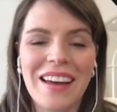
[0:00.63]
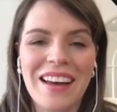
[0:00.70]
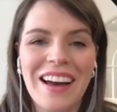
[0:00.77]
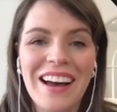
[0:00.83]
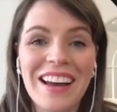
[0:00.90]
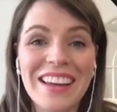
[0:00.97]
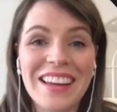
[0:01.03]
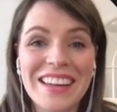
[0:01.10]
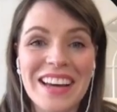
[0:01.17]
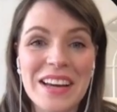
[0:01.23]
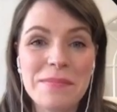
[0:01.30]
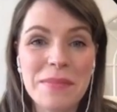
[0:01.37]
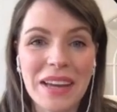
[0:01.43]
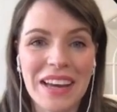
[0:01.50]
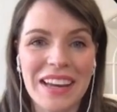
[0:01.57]
Hi,
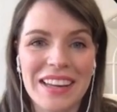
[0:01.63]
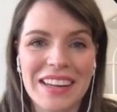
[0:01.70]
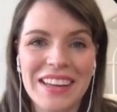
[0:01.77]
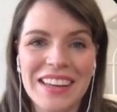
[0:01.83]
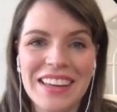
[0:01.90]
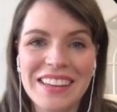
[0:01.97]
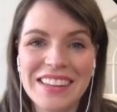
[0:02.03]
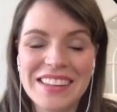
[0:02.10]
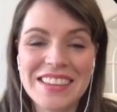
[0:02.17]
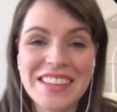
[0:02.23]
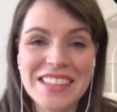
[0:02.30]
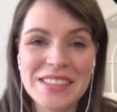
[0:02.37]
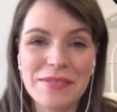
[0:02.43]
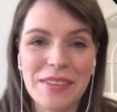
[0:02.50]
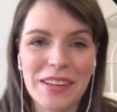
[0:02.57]
I'm Michaela and in
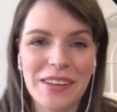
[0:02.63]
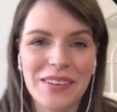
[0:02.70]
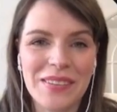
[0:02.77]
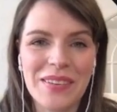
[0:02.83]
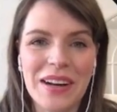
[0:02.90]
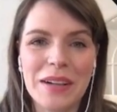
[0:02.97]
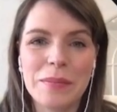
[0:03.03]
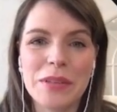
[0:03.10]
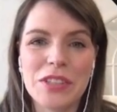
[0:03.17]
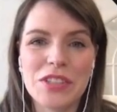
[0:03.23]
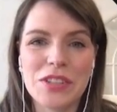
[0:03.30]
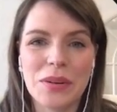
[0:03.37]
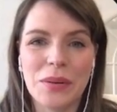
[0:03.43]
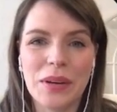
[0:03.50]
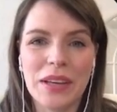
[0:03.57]
this video I'll be
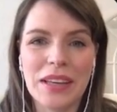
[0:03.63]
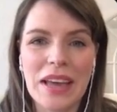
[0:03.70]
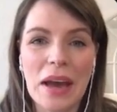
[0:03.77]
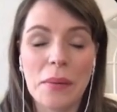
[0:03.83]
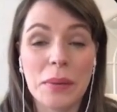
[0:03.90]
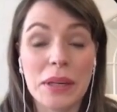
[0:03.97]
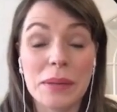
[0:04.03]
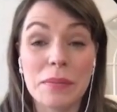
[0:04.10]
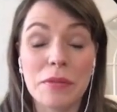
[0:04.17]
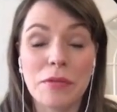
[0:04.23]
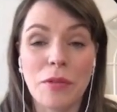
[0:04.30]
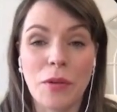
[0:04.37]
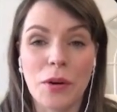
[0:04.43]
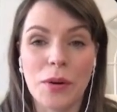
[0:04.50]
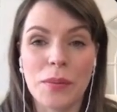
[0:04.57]
showing how we can
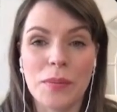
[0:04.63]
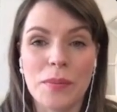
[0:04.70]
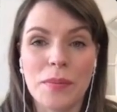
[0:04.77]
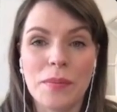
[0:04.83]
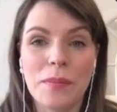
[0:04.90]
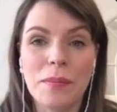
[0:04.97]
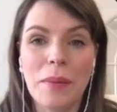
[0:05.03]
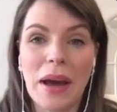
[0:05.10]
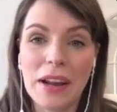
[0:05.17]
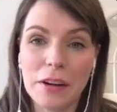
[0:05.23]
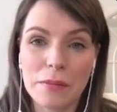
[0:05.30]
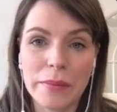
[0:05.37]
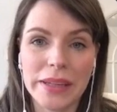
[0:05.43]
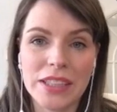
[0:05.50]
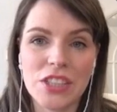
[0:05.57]
perform
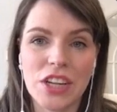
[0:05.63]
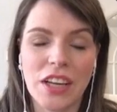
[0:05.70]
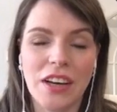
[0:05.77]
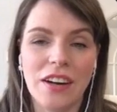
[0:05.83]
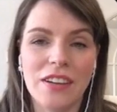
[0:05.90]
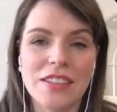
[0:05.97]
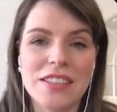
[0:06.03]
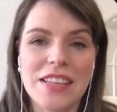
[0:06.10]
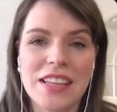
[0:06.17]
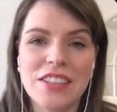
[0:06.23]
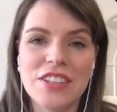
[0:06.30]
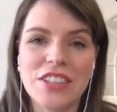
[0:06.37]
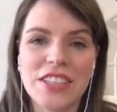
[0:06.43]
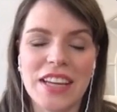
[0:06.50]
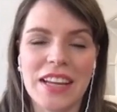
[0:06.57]
pattern matching on
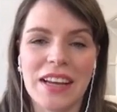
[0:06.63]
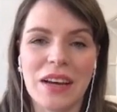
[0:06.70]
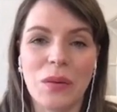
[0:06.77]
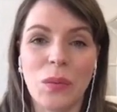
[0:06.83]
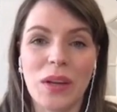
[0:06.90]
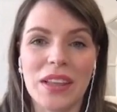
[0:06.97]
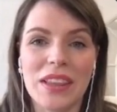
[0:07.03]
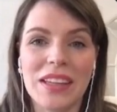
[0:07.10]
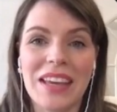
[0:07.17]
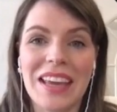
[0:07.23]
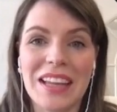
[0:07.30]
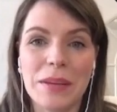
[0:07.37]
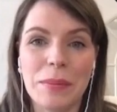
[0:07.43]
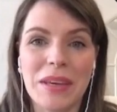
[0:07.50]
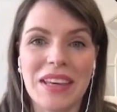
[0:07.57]
sensor data with
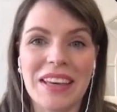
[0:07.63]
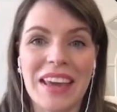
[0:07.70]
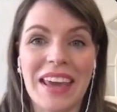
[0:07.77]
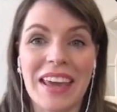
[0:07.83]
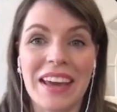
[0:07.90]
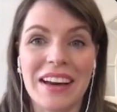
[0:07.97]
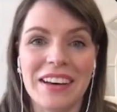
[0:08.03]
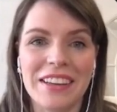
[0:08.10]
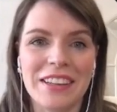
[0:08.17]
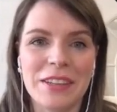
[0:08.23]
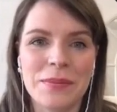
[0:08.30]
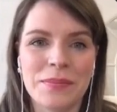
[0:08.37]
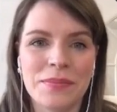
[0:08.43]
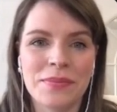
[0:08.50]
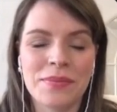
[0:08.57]
KDB AI.
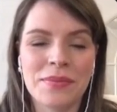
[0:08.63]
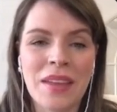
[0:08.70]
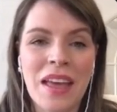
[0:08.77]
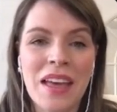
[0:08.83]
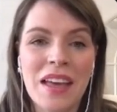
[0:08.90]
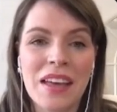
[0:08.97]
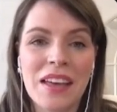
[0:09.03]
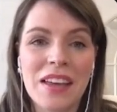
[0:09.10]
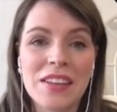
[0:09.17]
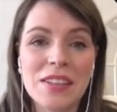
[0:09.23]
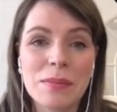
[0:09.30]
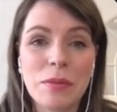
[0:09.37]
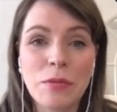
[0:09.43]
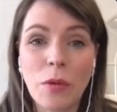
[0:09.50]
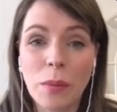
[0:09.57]

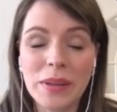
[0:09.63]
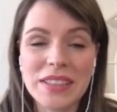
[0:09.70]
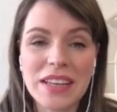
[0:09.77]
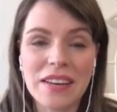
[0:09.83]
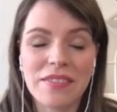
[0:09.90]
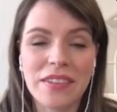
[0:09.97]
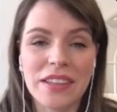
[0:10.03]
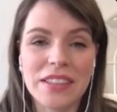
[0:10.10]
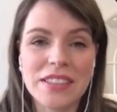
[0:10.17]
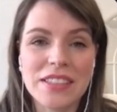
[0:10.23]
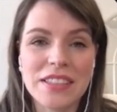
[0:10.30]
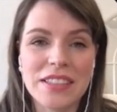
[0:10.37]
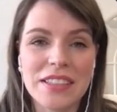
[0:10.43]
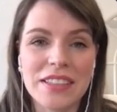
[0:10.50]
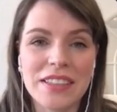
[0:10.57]
And before we dive
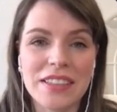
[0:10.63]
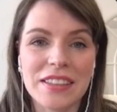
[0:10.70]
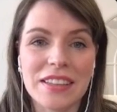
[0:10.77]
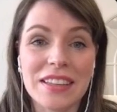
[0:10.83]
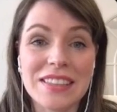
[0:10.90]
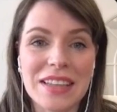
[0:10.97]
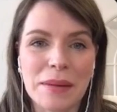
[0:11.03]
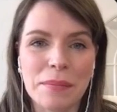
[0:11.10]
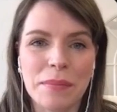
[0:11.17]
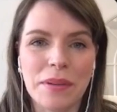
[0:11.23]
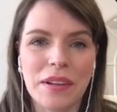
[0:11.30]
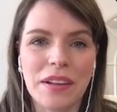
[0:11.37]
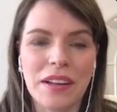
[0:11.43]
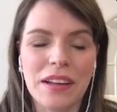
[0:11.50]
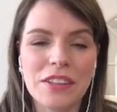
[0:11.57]
into the
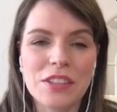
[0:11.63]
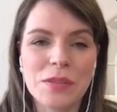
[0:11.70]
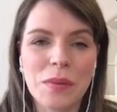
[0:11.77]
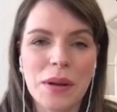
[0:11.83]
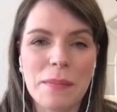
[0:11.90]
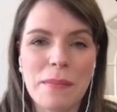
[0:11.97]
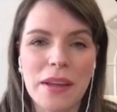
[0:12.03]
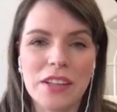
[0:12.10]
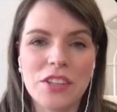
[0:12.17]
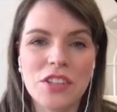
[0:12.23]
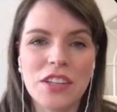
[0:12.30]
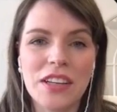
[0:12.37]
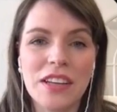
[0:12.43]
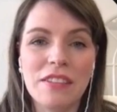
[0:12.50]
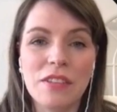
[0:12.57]
example, I just want to
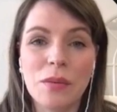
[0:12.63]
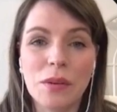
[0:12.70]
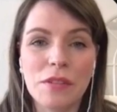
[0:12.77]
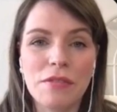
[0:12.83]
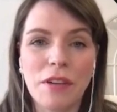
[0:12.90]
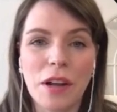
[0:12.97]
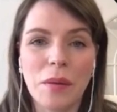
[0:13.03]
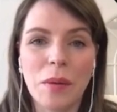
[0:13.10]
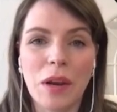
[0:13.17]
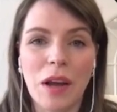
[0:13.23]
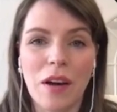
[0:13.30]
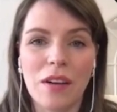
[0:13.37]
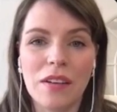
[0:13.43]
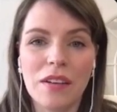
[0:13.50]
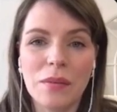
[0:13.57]
mention if you want to follow
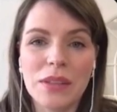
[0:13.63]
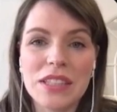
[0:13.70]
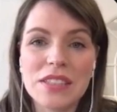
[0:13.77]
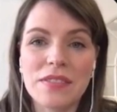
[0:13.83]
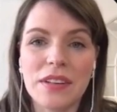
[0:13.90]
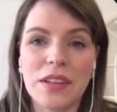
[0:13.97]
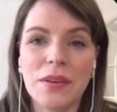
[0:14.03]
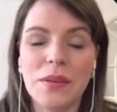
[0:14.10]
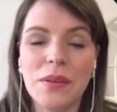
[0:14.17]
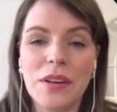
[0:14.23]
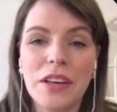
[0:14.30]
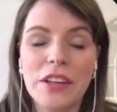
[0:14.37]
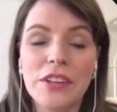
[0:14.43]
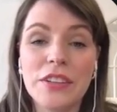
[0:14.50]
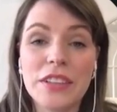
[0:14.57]
along with this video,
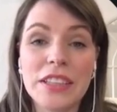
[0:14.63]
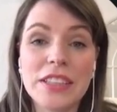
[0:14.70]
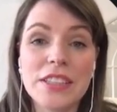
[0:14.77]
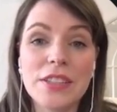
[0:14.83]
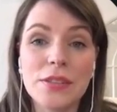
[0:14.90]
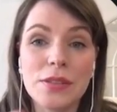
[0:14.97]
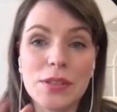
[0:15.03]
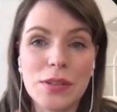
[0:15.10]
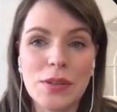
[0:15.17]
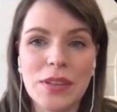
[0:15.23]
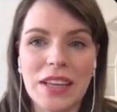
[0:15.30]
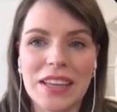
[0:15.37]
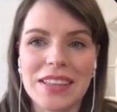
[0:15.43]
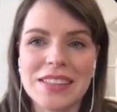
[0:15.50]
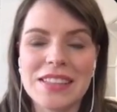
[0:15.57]
you'll need to do two
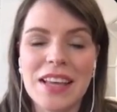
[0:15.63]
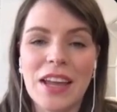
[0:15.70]
things.